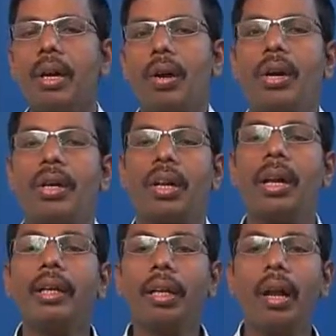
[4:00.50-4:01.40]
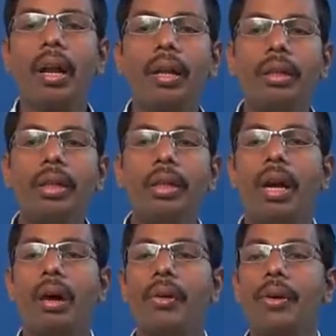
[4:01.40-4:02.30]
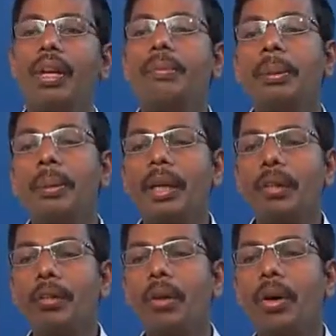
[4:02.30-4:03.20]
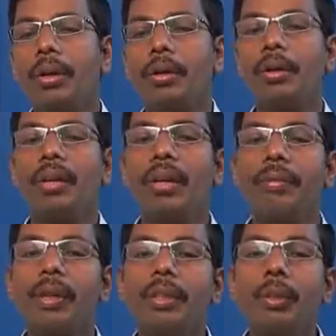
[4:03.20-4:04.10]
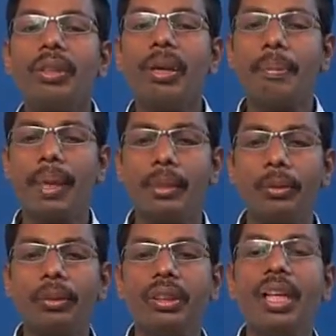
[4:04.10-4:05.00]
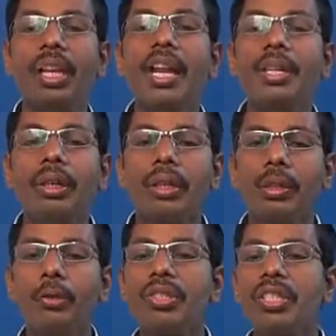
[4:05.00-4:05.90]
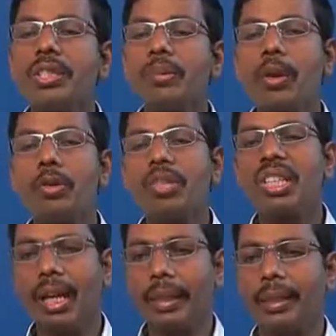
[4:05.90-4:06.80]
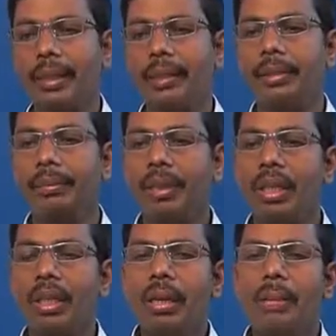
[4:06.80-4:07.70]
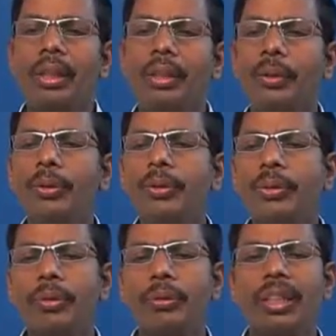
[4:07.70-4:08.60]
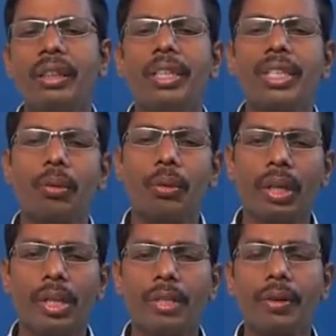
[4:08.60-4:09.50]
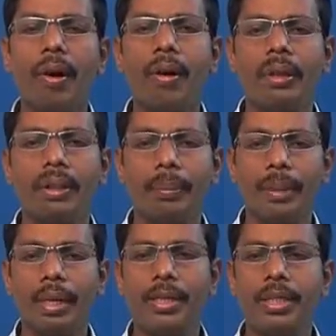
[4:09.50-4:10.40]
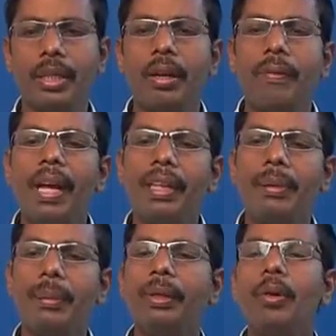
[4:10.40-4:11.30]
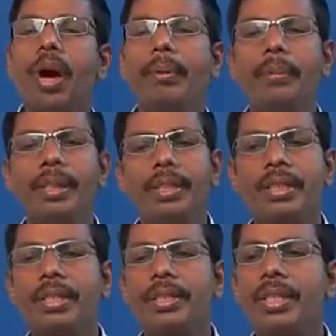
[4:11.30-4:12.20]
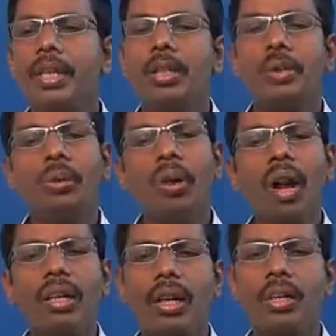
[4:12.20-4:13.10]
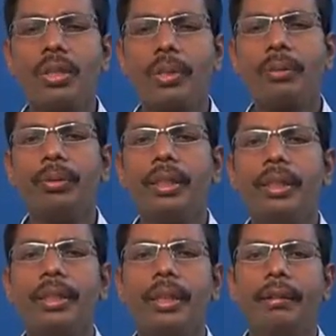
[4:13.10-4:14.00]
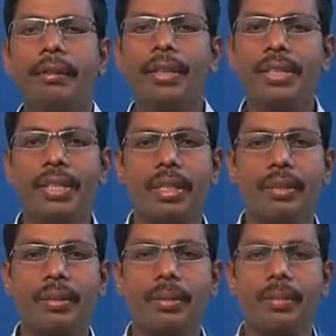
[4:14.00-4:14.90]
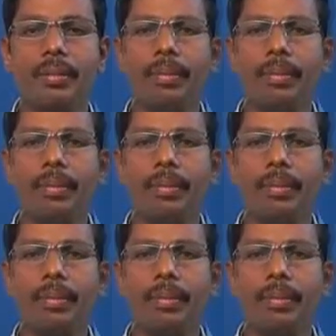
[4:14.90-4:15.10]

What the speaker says: or right rail or left menu bar to refer to a menu that let users browse content. But to do so with its location on the page, where a menu appears should not constitute the definition.